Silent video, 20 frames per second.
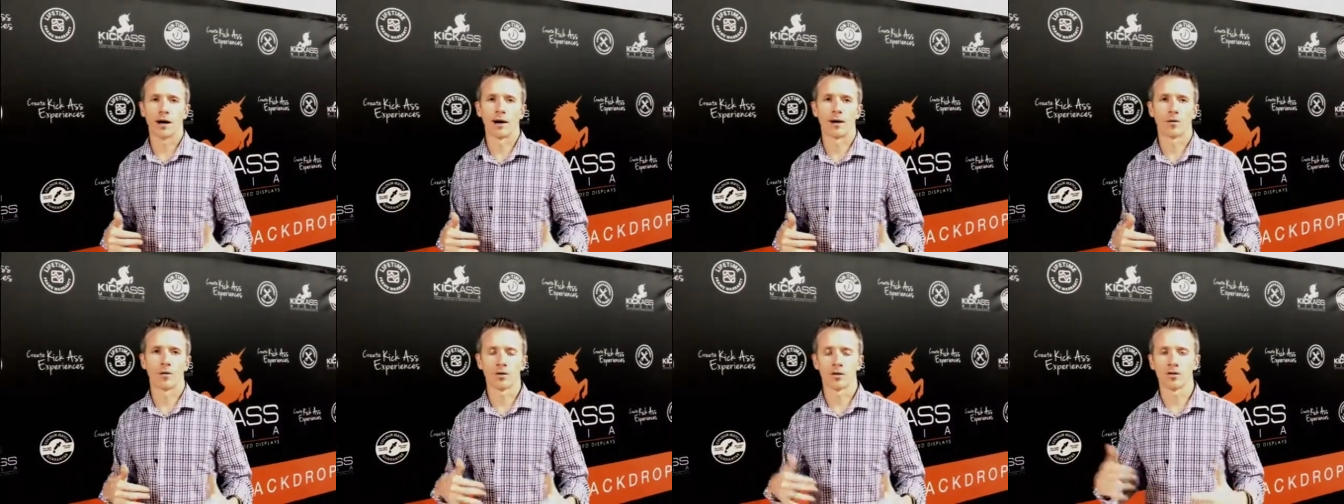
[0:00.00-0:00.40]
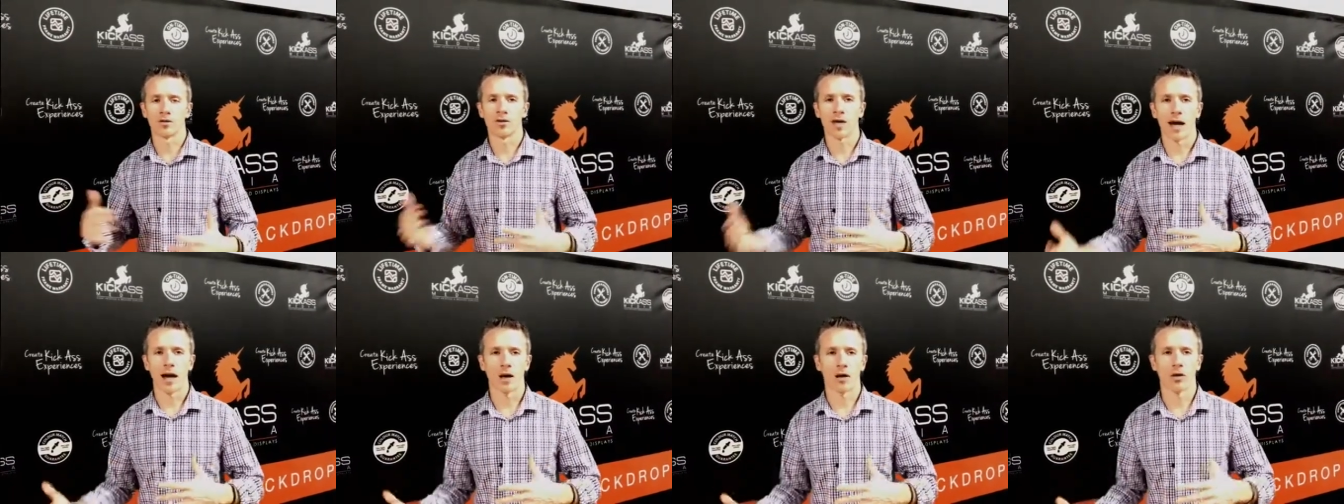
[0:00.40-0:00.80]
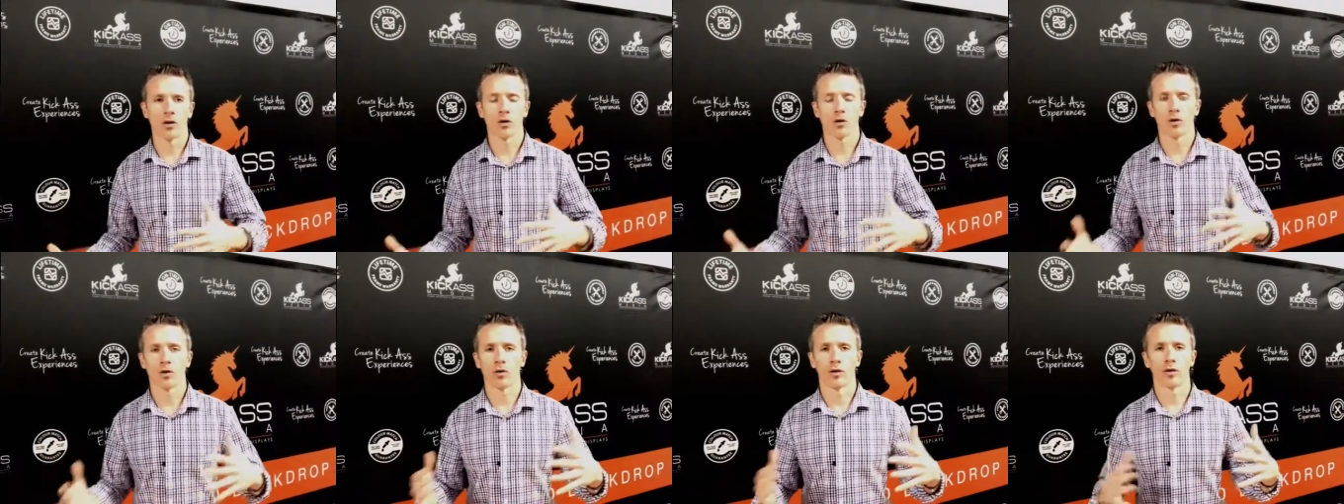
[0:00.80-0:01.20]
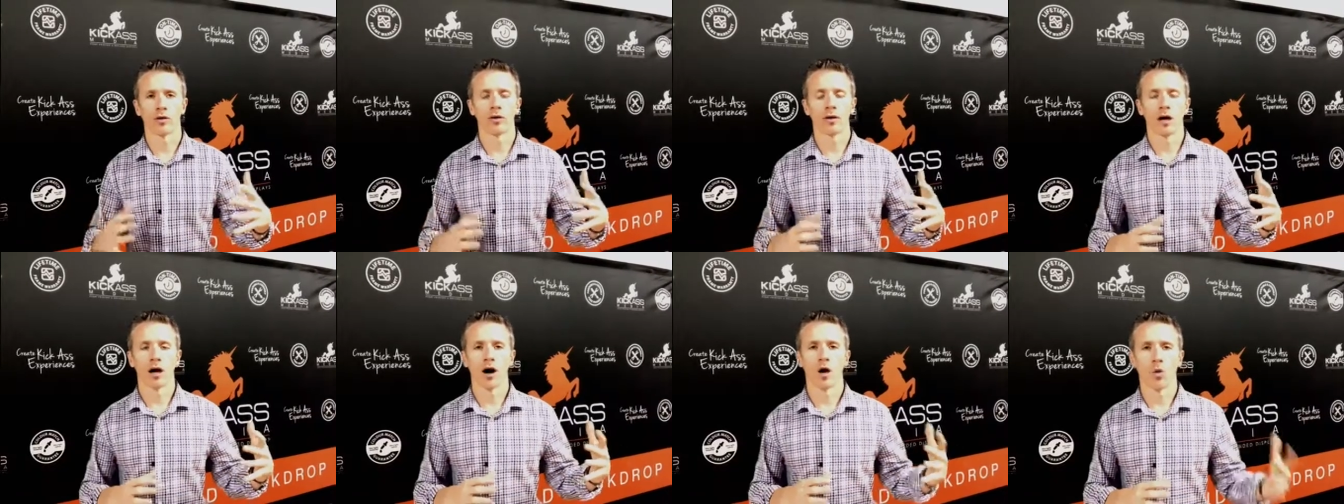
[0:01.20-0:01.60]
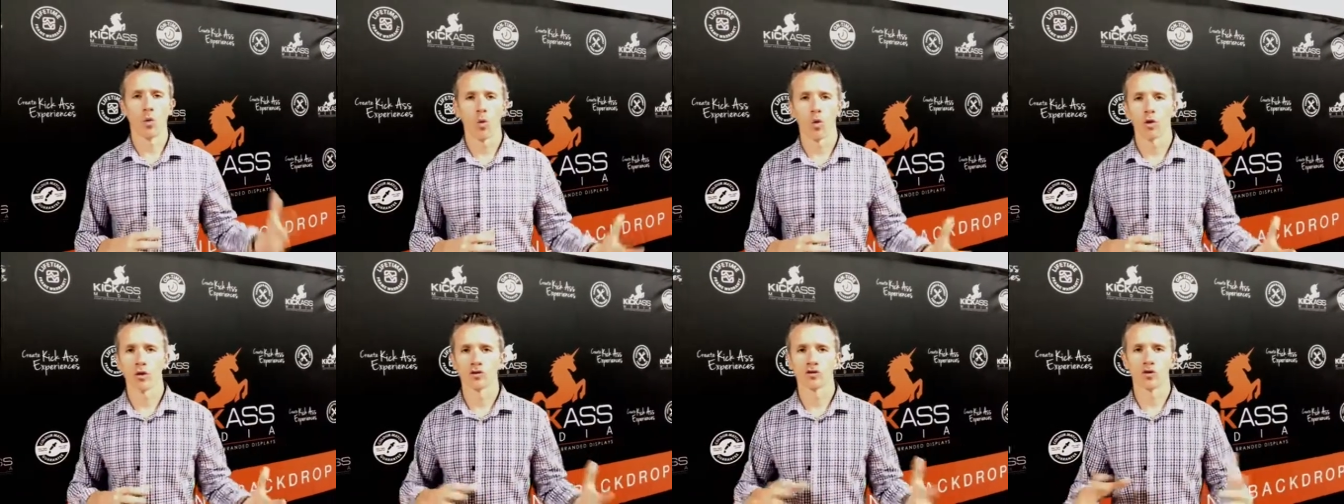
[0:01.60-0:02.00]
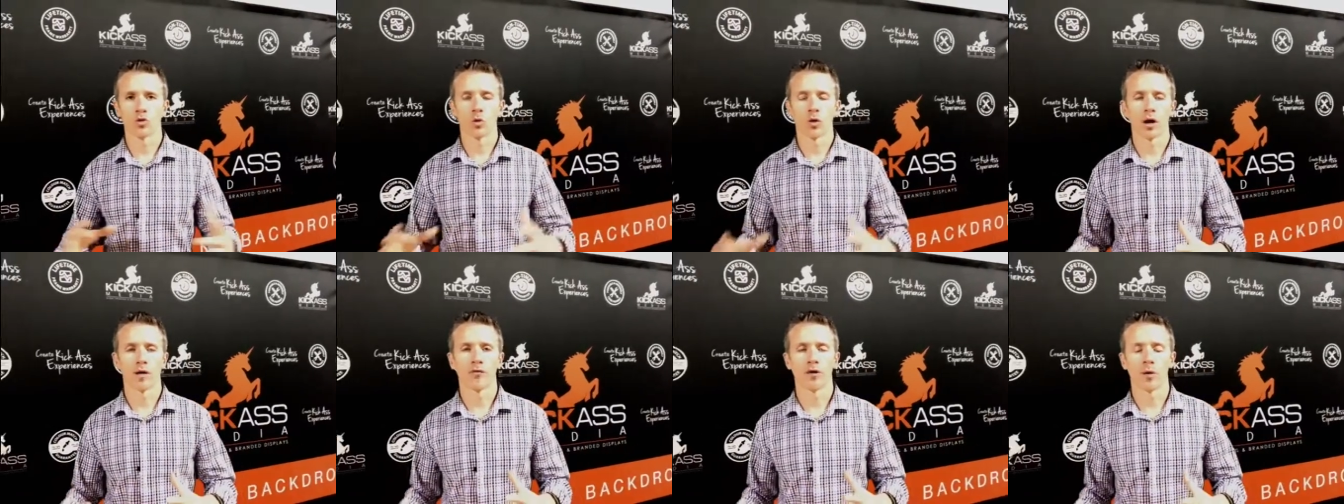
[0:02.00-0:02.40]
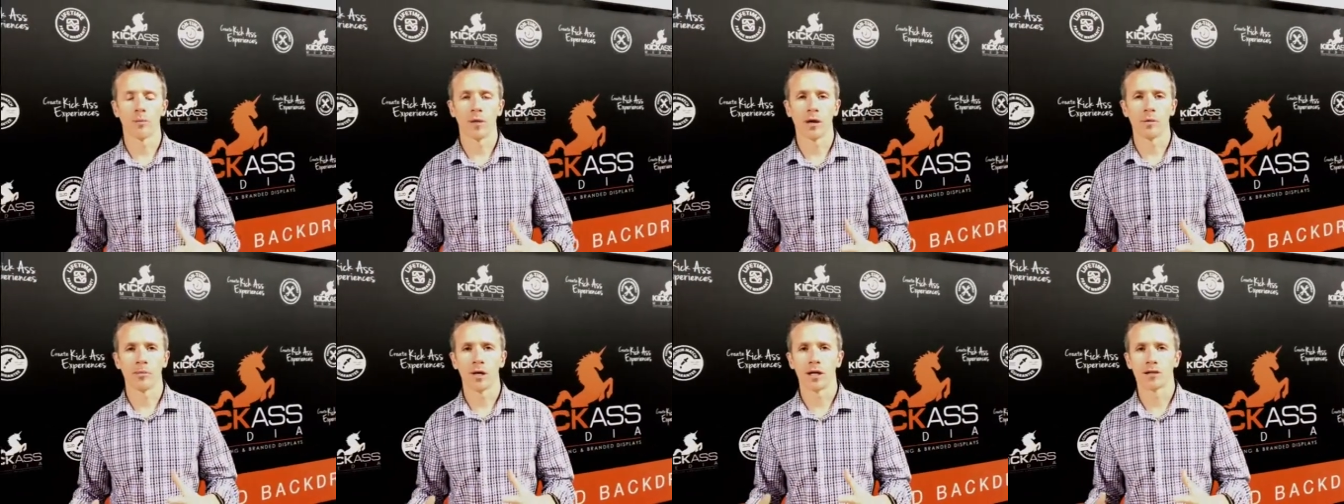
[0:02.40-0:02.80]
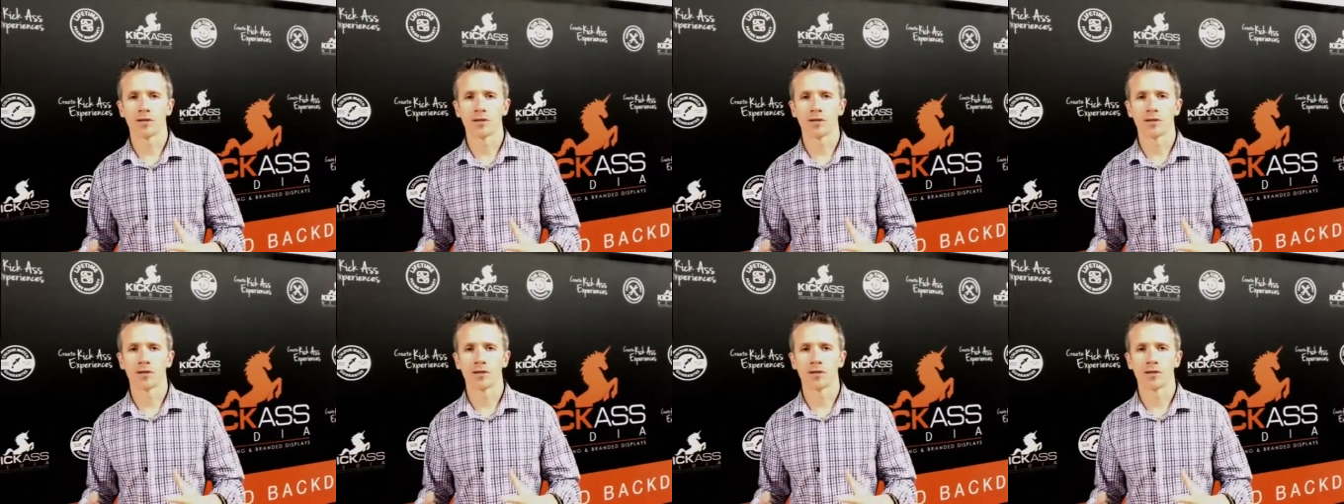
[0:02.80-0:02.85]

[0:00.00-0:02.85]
with the talent or the awards or whatever it may be.